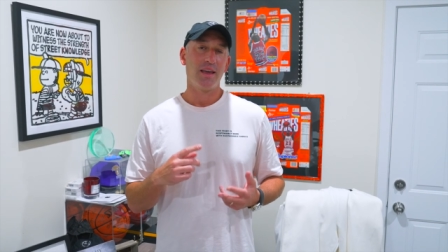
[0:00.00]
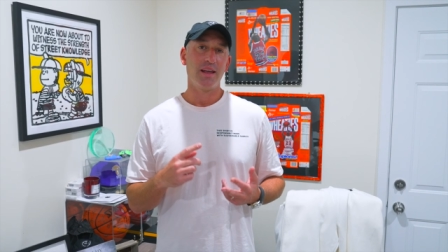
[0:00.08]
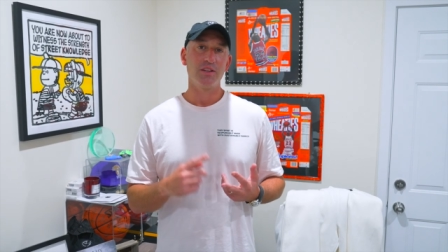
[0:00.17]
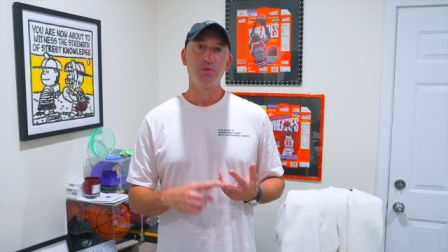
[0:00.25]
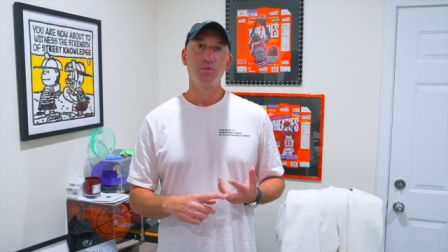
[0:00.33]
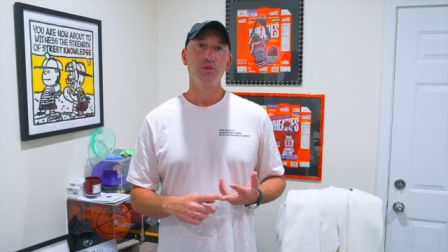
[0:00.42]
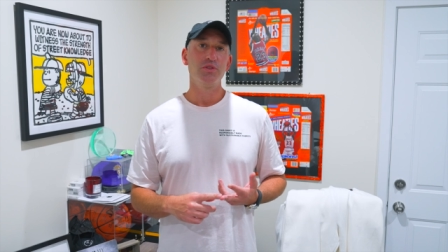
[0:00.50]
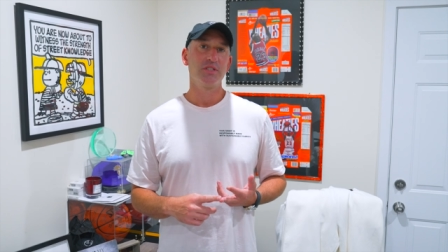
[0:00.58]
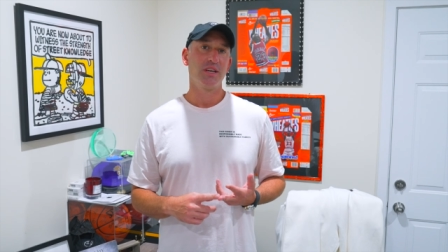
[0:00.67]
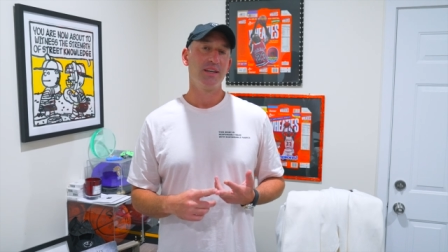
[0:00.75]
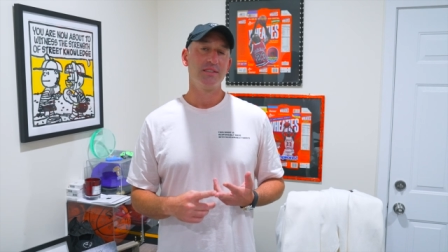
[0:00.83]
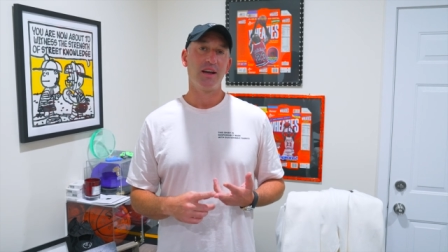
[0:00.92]
and it's
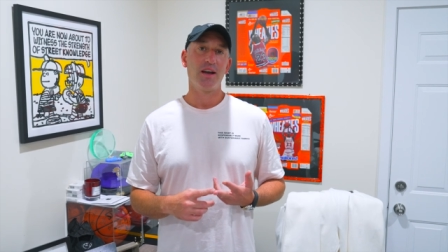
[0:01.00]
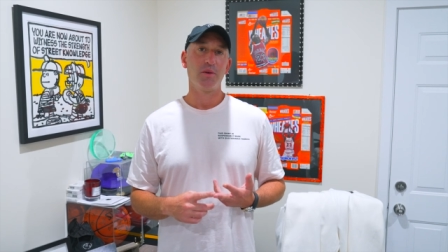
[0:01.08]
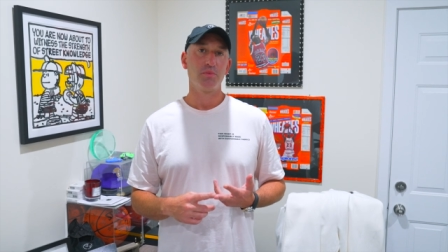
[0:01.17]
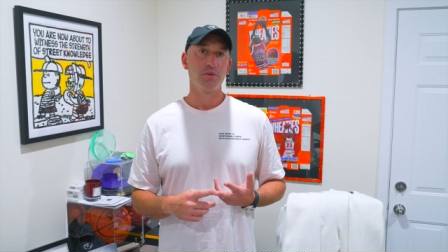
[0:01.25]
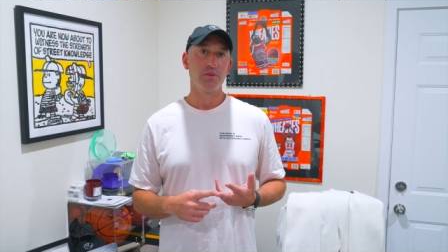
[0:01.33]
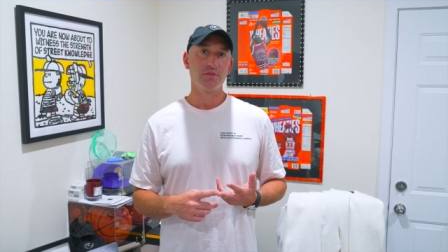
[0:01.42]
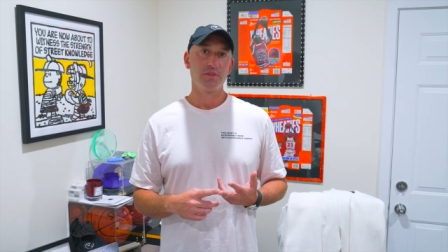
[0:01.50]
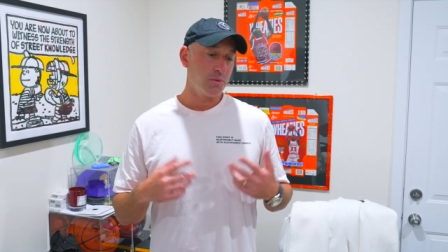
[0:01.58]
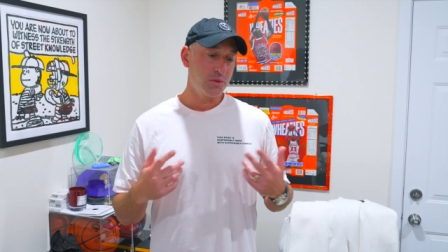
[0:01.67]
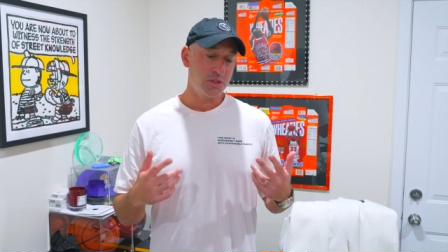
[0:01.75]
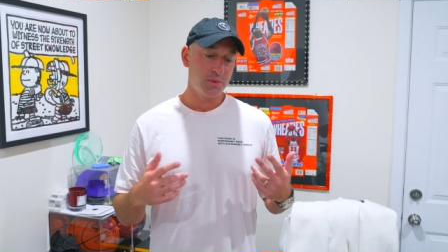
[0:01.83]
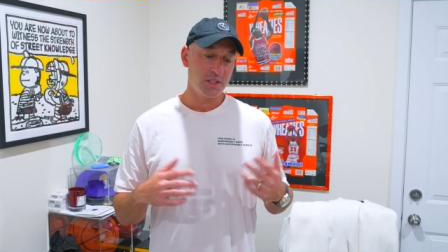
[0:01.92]
bluesign dye approved,
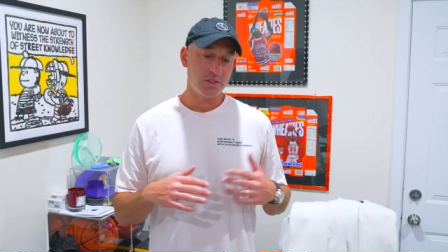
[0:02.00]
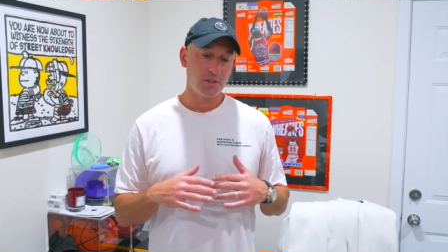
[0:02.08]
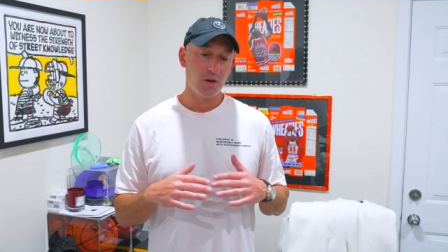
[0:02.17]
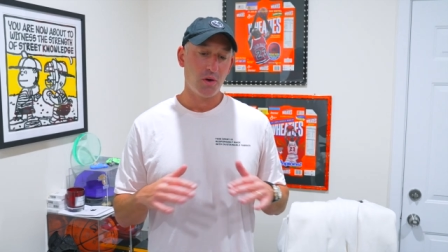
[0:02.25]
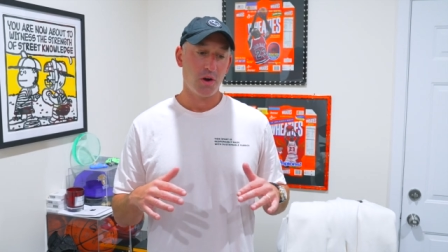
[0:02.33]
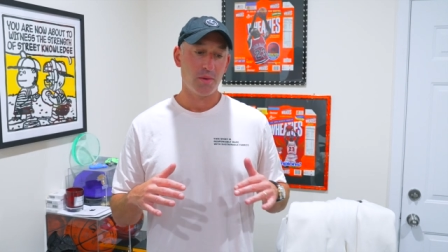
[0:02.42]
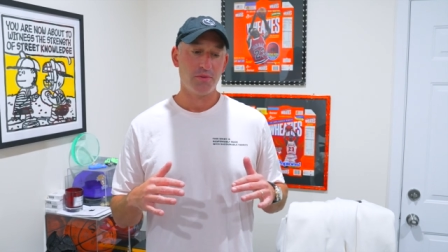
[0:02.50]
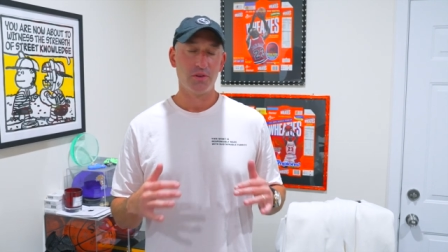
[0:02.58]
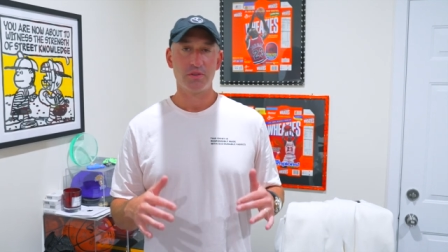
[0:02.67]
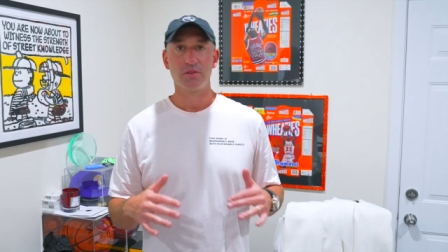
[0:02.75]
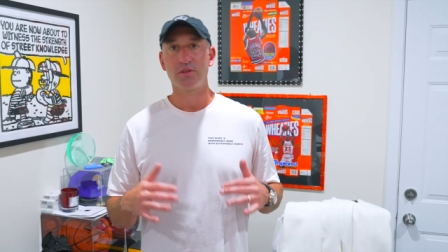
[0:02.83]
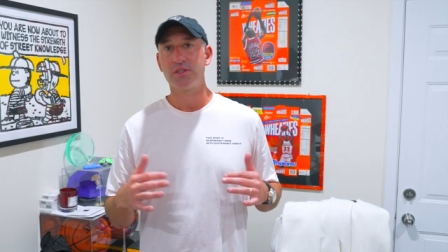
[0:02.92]
which means no
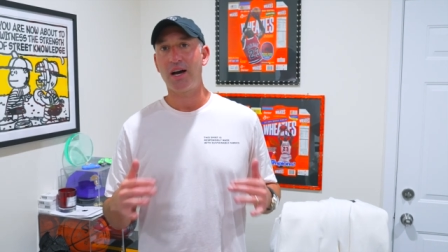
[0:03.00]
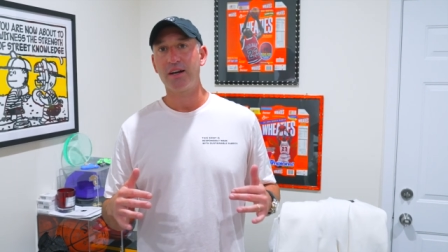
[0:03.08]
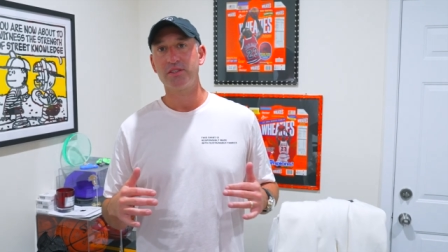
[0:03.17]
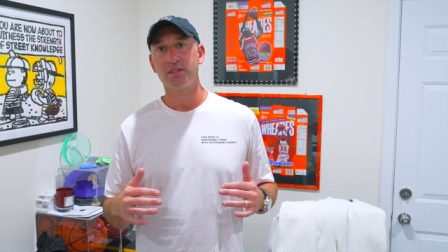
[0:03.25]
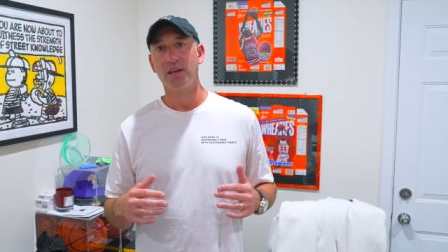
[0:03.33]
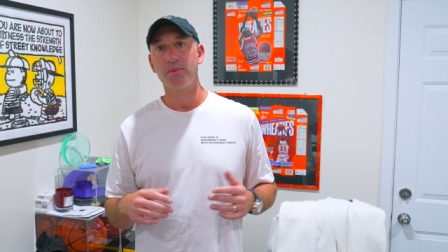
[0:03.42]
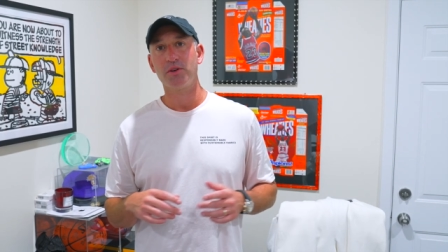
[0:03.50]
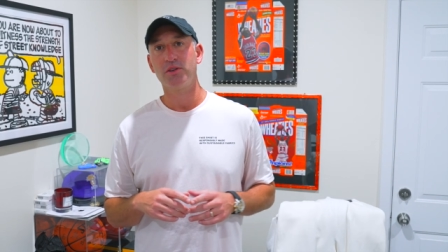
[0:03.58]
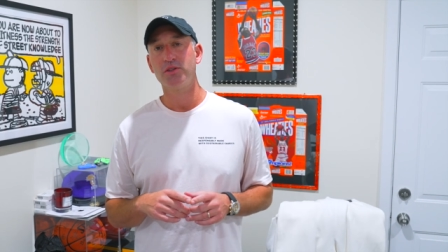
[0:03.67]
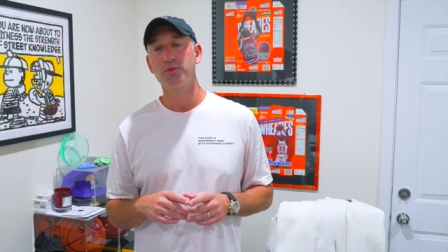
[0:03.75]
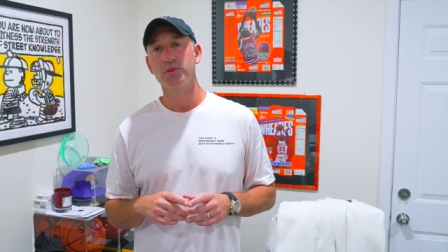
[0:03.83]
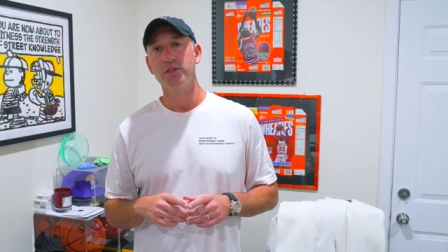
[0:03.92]
harmful or toxic
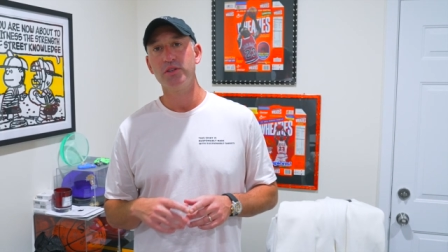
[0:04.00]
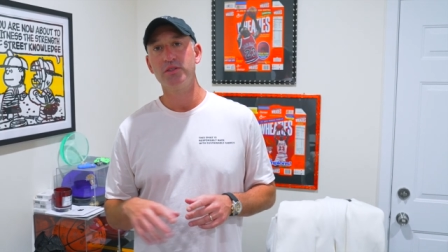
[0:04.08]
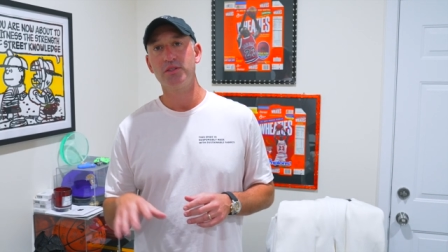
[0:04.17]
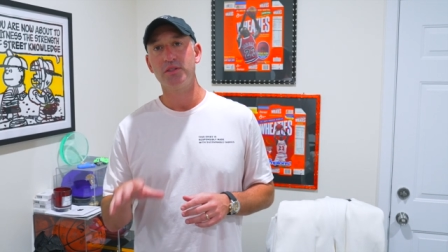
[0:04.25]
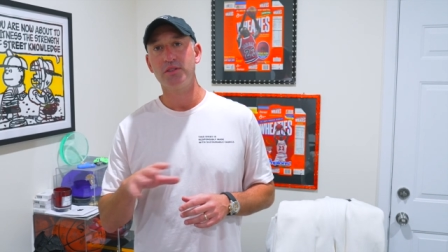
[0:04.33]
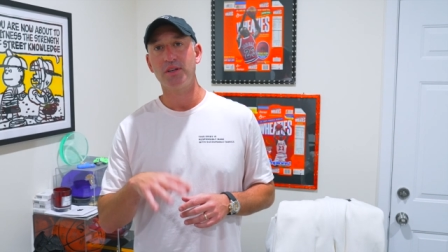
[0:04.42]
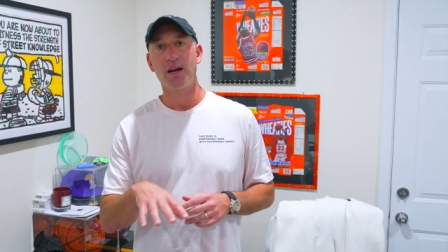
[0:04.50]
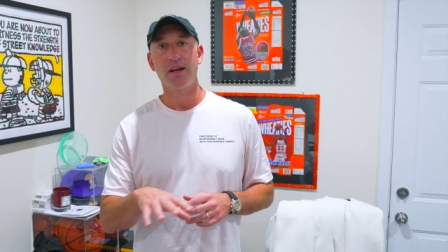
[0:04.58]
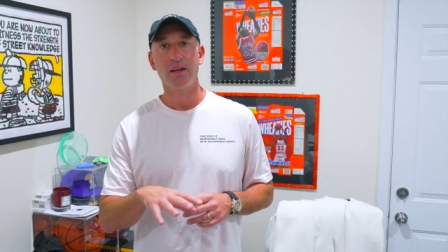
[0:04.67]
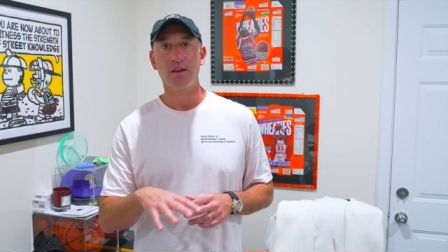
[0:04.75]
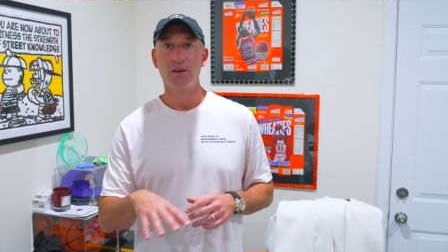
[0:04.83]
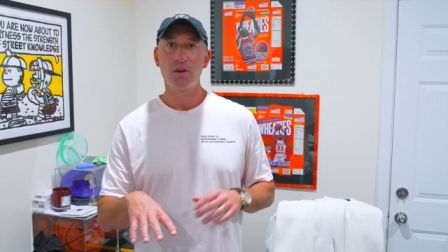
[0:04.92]
chemicals were used in
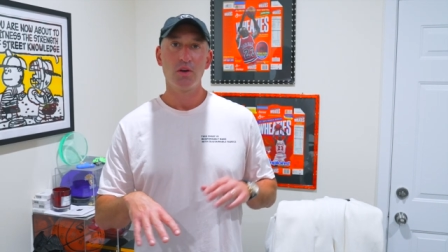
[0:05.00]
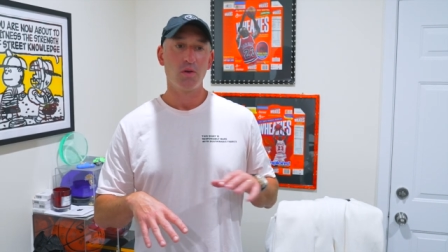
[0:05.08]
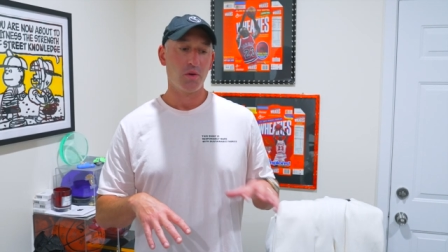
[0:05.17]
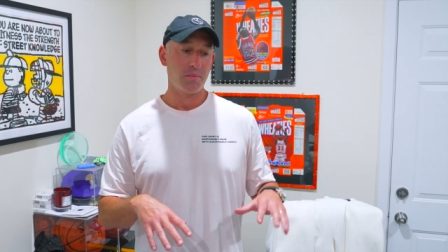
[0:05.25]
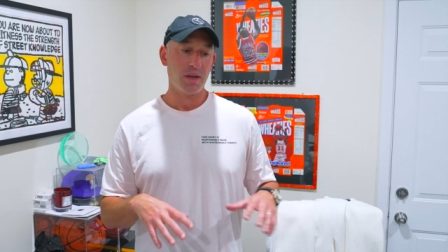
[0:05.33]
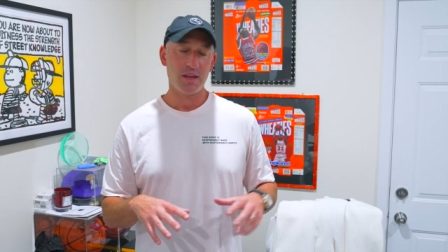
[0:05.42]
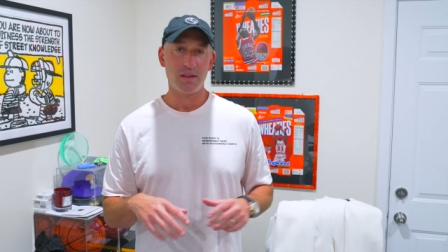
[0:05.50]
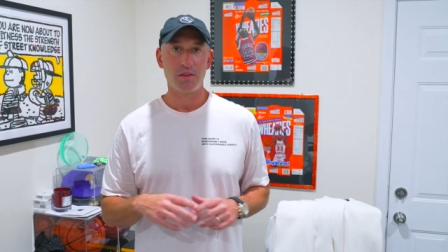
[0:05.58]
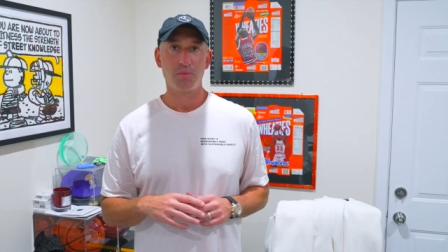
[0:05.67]
dyeing or making